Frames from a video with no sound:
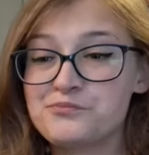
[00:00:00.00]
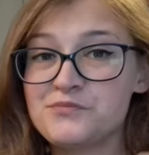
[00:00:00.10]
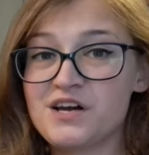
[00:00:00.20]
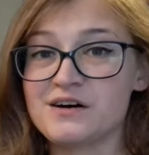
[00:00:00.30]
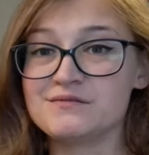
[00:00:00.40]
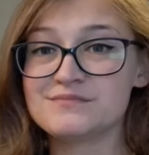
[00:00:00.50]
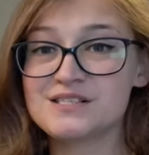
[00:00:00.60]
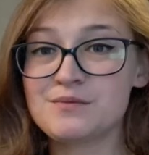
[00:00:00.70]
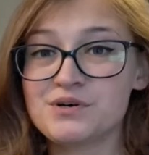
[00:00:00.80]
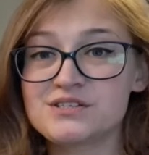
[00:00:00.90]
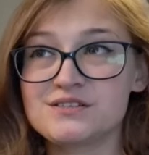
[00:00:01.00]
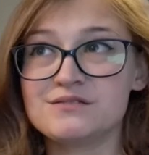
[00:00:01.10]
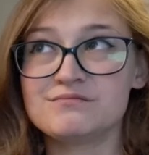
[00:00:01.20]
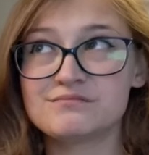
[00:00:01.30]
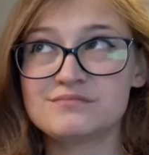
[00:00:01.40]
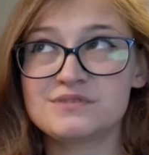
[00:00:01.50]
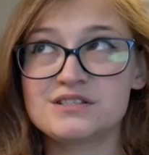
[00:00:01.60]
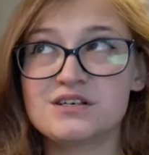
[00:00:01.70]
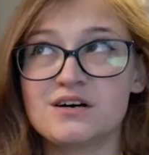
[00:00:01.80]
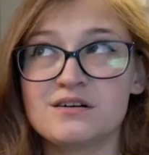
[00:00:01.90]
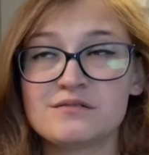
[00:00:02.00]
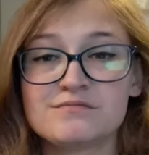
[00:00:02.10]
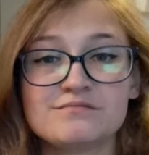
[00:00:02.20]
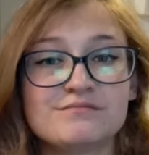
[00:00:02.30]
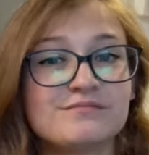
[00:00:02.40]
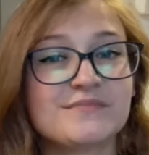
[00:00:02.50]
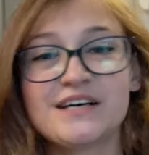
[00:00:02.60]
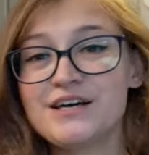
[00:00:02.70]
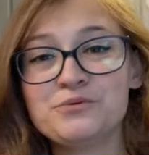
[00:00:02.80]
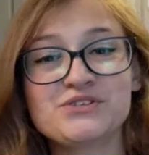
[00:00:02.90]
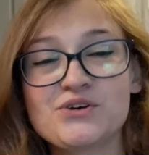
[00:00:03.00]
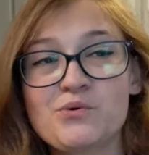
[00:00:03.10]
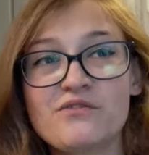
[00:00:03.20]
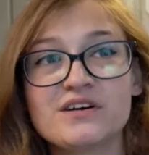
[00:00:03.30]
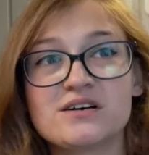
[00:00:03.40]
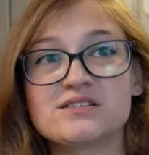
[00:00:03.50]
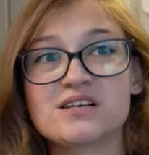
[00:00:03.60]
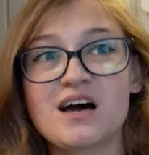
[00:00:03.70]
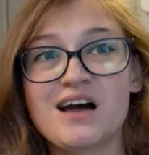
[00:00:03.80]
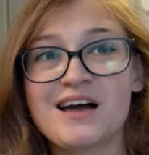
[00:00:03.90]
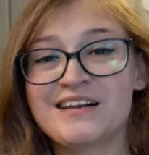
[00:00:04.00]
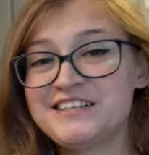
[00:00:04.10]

yeah, same person. Duh. It was so obvious, and